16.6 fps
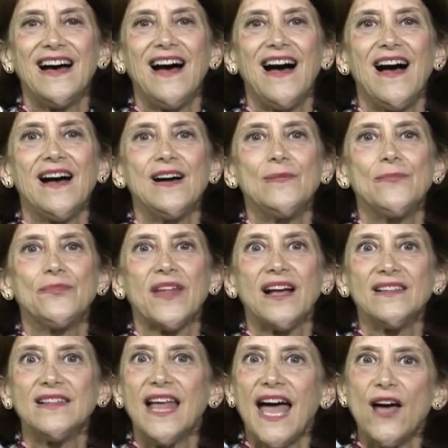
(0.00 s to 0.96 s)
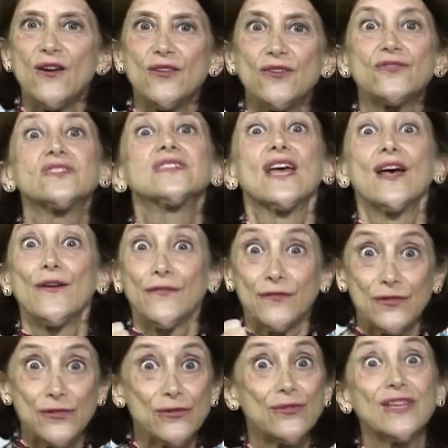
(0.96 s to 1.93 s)
allow
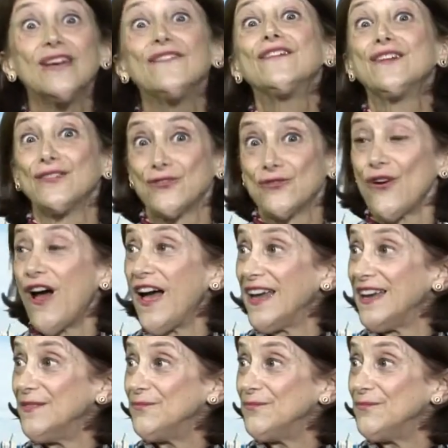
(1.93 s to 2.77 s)
yourself to give it a try,